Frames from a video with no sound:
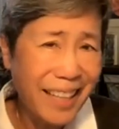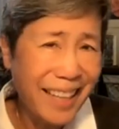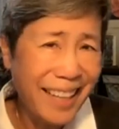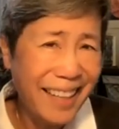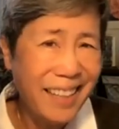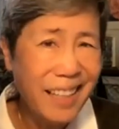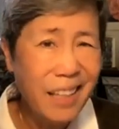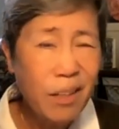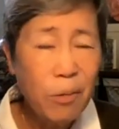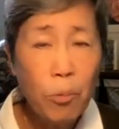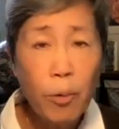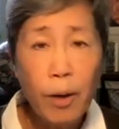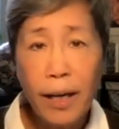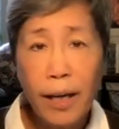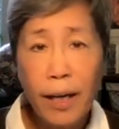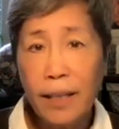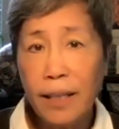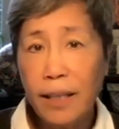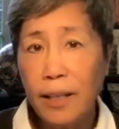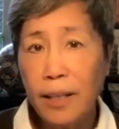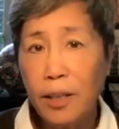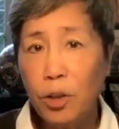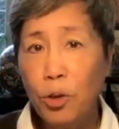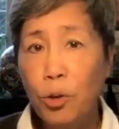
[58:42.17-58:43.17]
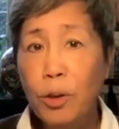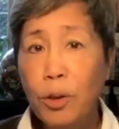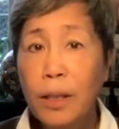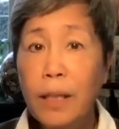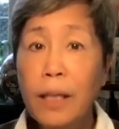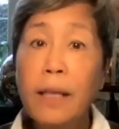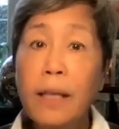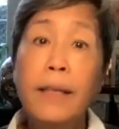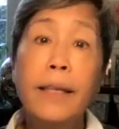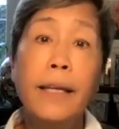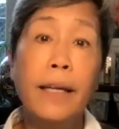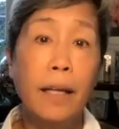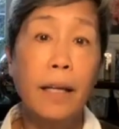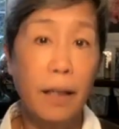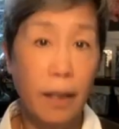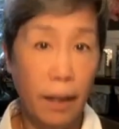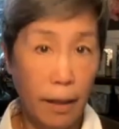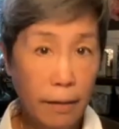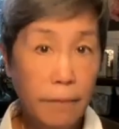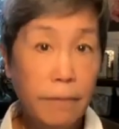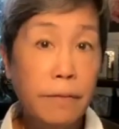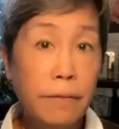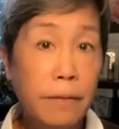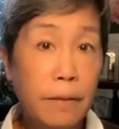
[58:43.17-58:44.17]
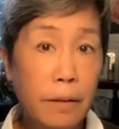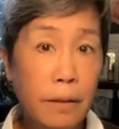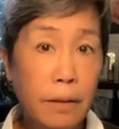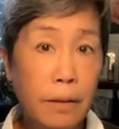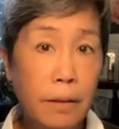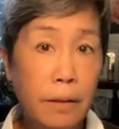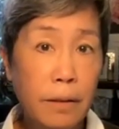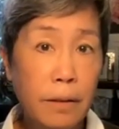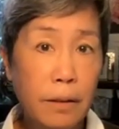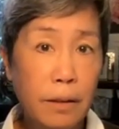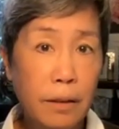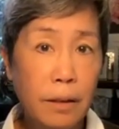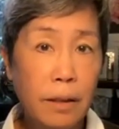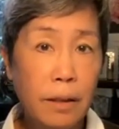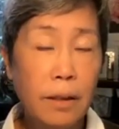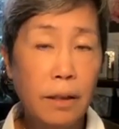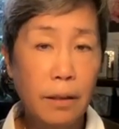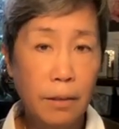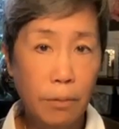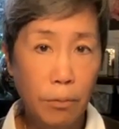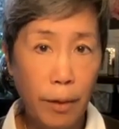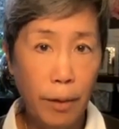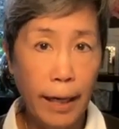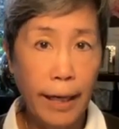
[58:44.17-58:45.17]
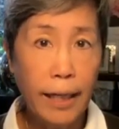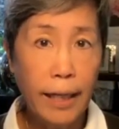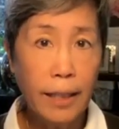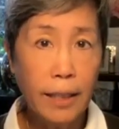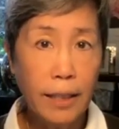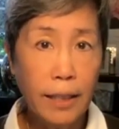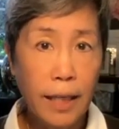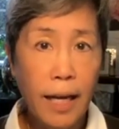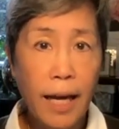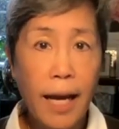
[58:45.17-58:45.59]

any way that you can think of, right?